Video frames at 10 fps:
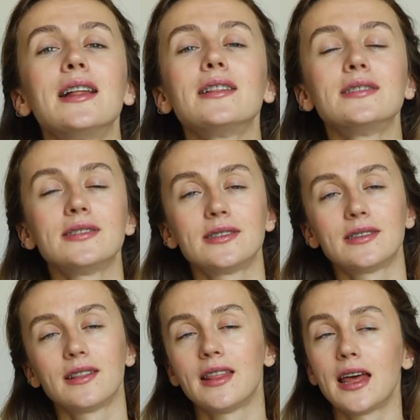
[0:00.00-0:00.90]

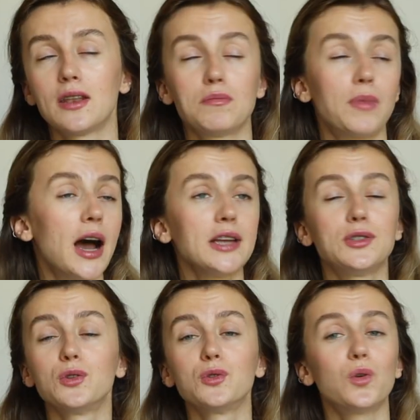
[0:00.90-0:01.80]
analysis than
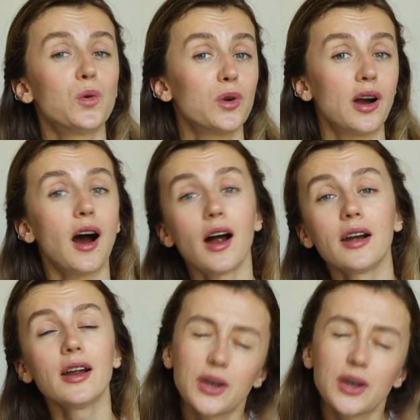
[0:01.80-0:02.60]
Python or R.